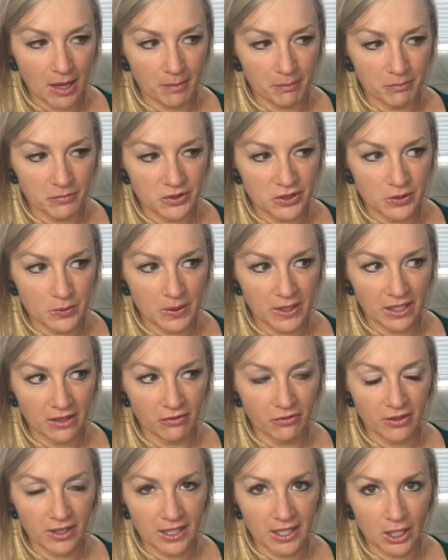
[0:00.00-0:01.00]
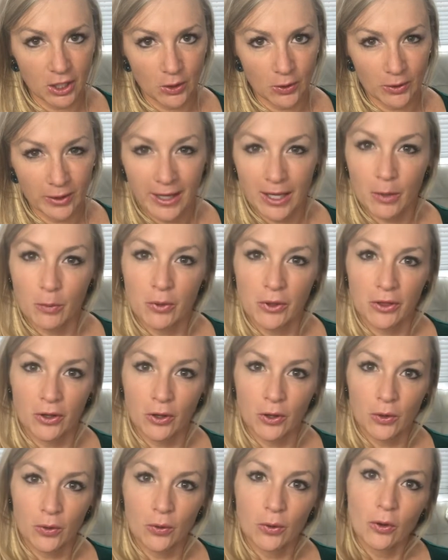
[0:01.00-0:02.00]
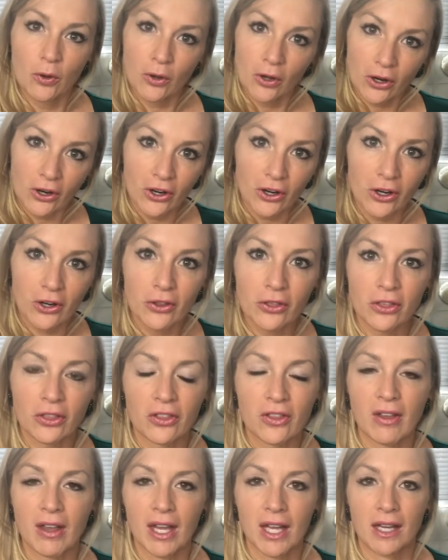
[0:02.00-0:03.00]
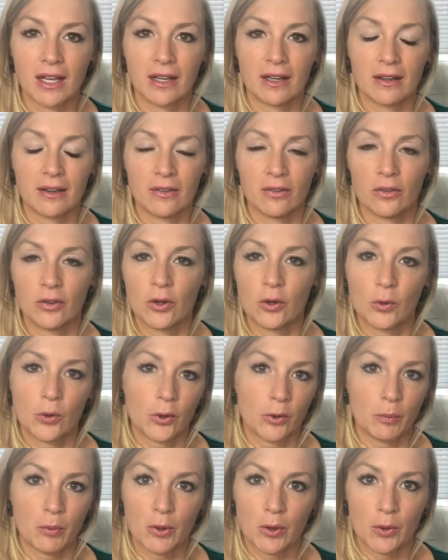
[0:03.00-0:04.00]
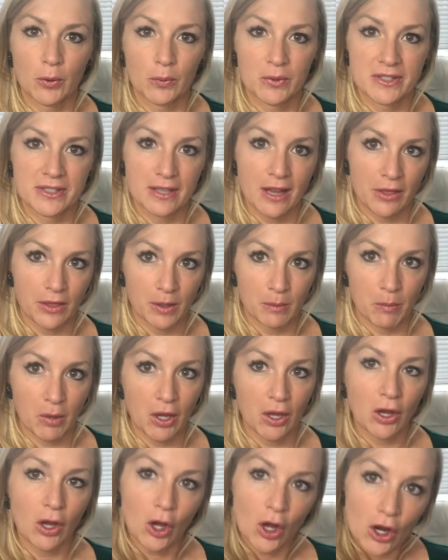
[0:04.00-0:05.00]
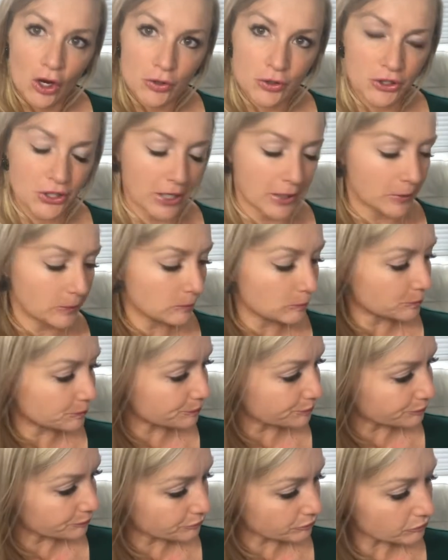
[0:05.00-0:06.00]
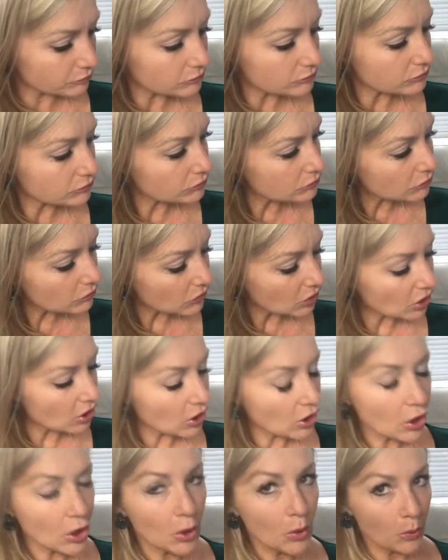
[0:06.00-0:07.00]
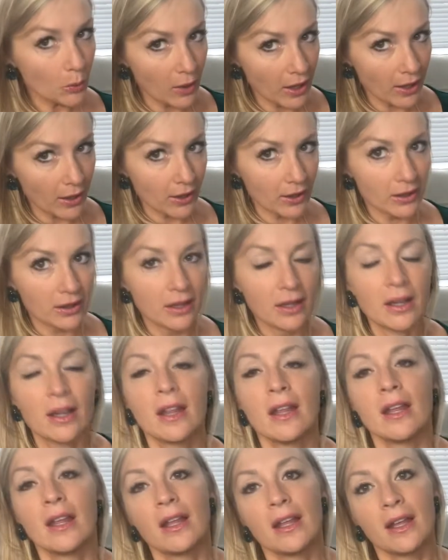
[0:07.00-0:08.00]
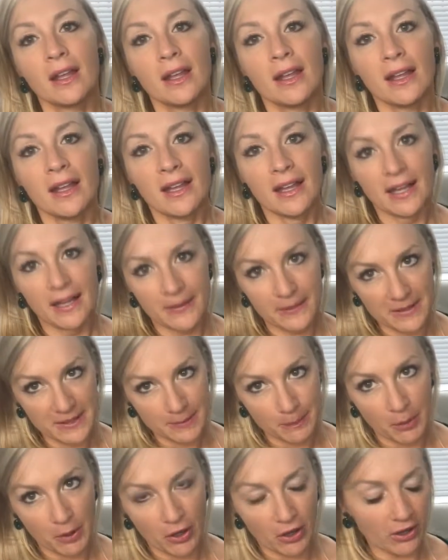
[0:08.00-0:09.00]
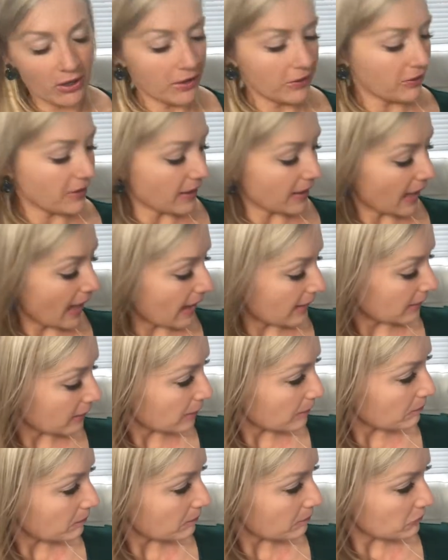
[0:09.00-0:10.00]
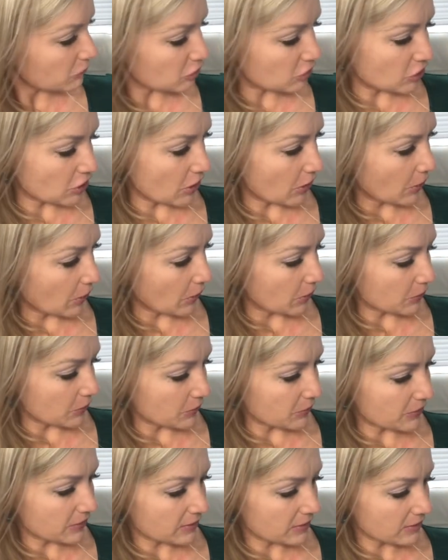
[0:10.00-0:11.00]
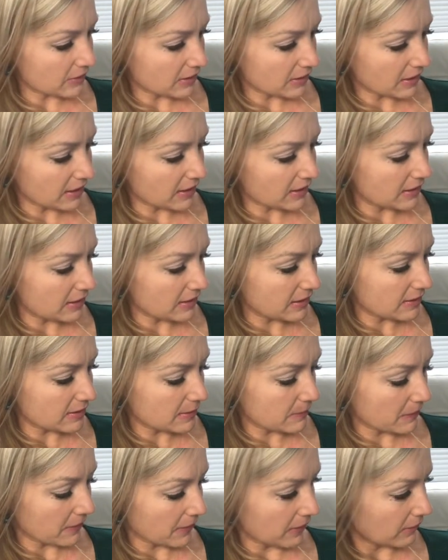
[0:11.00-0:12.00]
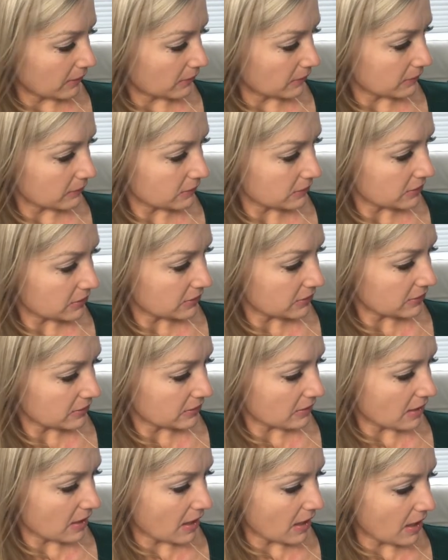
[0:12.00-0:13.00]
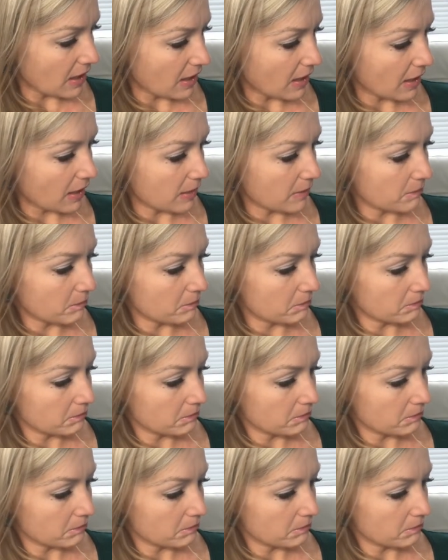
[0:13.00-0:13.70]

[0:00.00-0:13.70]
doing a video like with Google Earth, and the North Pole was nothing but ocean. Well, in this book that Callum chose, it is about all